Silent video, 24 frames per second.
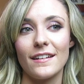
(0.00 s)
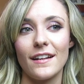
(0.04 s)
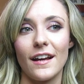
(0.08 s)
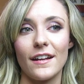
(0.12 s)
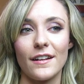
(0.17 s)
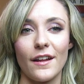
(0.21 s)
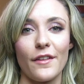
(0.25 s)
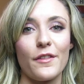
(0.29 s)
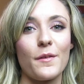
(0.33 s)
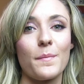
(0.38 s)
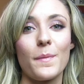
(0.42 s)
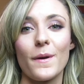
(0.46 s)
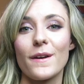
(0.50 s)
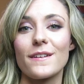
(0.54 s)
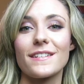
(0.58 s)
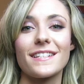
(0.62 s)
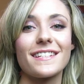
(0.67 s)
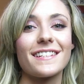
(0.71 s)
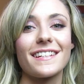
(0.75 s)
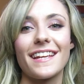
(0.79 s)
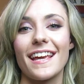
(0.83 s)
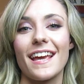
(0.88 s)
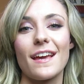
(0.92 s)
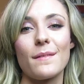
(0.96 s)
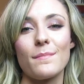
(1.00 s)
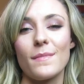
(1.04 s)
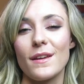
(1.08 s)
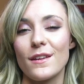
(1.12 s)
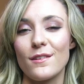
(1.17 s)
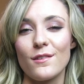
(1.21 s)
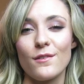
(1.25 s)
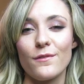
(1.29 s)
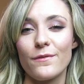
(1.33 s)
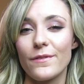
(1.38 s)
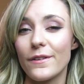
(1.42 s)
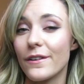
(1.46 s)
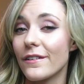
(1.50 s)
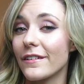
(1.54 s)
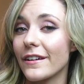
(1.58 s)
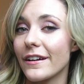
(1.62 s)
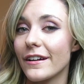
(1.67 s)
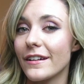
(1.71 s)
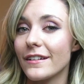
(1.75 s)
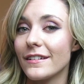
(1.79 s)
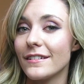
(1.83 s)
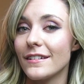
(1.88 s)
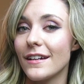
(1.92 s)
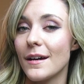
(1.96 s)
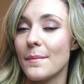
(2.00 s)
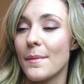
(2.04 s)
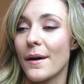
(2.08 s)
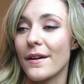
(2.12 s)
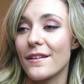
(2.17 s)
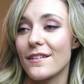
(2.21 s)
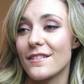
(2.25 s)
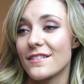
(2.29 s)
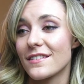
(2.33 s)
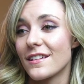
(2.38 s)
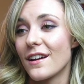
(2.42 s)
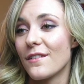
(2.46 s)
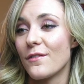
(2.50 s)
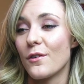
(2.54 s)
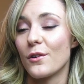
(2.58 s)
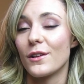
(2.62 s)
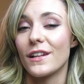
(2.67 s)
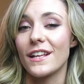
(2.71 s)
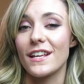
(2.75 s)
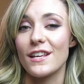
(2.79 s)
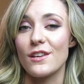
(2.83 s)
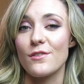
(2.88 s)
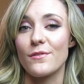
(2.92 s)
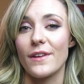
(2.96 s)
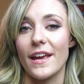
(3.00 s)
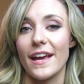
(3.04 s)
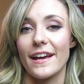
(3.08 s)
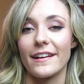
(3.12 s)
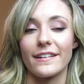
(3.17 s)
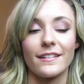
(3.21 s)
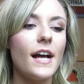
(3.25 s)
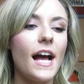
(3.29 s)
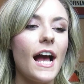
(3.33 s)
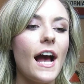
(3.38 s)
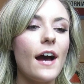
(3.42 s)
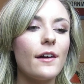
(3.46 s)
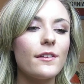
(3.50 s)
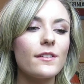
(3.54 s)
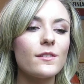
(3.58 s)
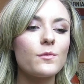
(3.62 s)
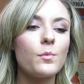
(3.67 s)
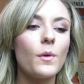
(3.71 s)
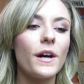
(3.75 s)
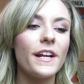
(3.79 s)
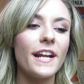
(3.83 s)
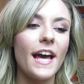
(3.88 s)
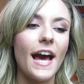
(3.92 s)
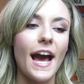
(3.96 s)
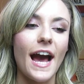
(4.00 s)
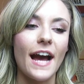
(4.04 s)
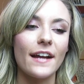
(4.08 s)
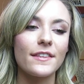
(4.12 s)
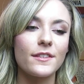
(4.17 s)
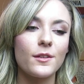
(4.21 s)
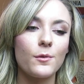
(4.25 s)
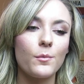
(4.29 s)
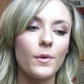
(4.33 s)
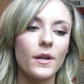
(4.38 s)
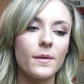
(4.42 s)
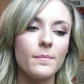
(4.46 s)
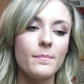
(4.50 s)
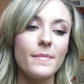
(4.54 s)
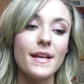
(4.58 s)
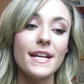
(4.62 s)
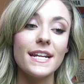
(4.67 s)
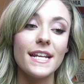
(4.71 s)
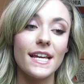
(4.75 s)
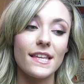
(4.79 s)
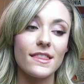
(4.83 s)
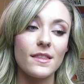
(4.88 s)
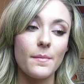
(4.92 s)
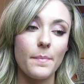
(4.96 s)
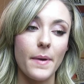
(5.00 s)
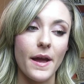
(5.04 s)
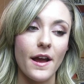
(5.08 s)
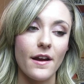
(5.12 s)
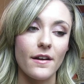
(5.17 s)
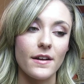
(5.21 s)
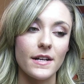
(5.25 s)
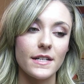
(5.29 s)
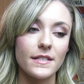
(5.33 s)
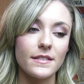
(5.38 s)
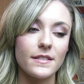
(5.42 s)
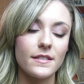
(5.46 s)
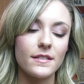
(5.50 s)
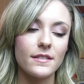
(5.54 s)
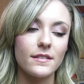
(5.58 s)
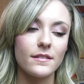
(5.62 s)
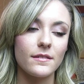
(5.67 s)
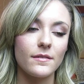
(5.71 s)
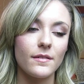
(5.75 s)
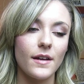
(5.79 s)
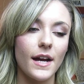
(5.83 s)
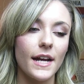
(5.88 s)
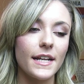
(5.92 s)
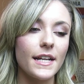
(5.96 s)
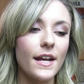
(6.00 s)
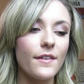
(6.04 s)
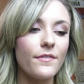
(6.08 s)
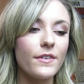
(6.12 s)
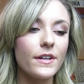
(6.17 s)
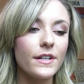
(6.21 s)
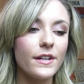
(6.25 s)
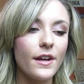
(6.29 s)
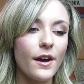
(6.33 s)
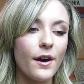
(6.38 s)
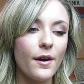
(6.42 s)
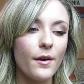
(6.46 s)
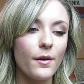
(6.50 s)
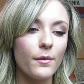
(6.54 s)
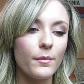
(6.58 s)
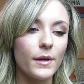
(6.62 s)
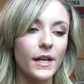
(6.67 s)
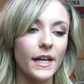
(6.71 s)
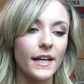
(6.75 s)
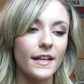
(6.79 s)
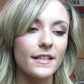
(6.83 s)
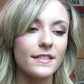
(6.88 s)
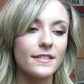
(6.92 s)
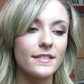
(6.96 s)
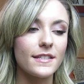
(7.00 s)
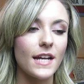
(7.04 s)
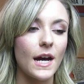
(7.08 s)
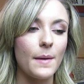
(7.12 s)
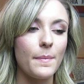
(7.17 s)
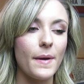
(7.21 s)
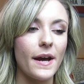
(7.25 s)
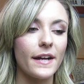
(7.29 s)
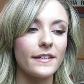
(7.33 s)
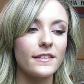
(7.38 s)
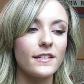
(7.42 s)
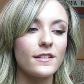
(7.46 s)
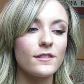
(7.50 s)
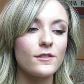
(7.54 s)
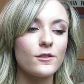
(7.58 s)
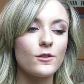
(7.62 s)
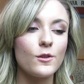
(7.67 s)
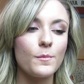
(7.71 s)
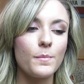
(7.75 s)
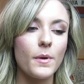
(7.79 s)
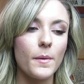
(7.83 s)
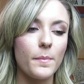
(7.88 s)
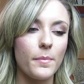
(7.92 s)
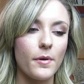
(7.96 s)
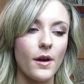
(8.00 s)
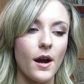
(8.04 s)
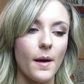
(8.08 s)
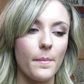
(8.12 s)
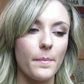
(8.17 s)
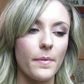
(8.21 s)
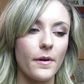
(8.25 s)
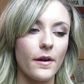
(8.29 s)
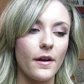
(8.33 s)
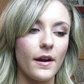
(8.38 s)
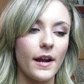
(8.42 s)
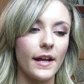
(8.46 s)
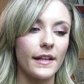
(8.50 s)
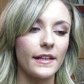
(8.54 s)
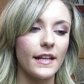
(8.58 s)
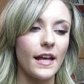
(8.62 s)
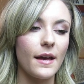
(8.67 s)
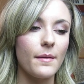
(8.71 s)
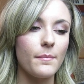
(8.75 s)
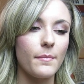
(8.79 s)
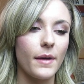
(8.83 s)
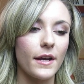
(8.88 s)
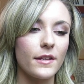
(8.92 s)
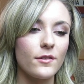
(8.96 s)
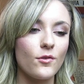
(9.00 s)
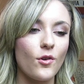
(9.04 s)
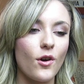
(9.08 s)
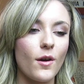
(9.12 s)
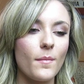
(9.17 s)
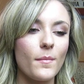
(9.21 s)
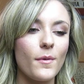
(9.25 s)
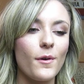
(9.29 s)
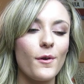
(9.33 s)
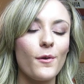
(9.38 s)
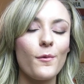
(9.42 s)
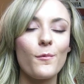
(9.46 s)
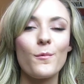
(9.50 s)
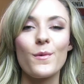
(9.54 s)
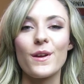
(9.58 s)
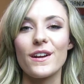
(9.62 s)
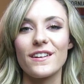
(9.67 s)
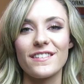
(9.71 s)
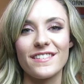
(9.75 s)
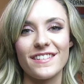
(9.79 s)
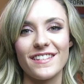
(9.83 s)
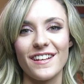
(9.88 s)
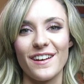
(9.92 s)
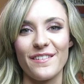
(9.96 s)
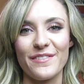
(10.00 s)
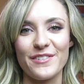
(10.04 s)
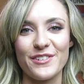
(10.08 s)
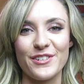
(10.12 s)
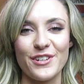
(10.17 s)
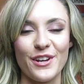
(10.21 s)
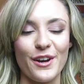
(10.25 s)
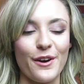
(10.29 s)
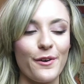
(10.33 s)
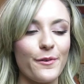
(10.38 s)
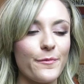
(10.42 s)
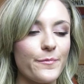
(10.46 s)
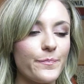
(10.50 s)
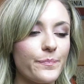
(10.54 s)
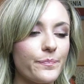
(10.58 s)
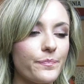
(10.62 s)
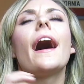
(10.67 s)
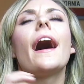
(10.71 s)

Another person can't make you feel good about yourself, only you can. How does one act when meeting the parents? I never know when I can stop acting super proper and let my normal weird self show.